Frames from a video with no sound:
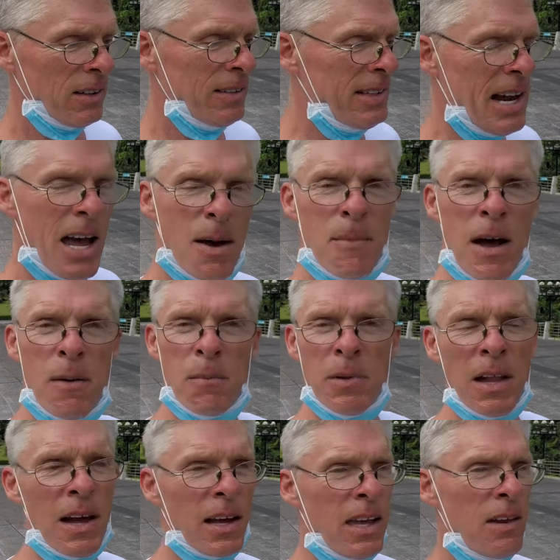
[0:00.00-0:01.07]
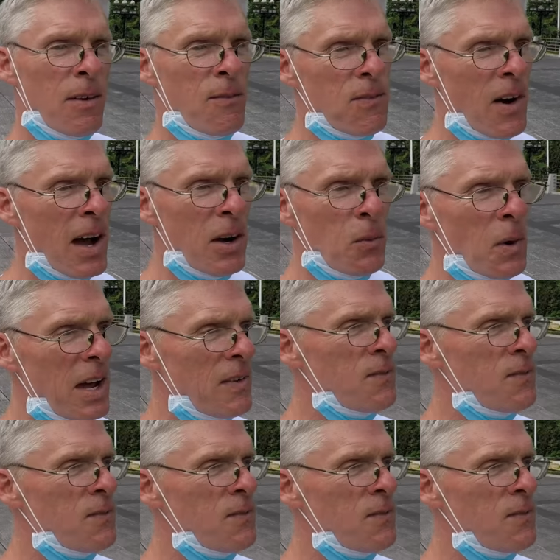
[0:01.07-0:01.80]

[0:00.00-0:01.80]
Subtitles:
Damn, I'm lucky to find Wei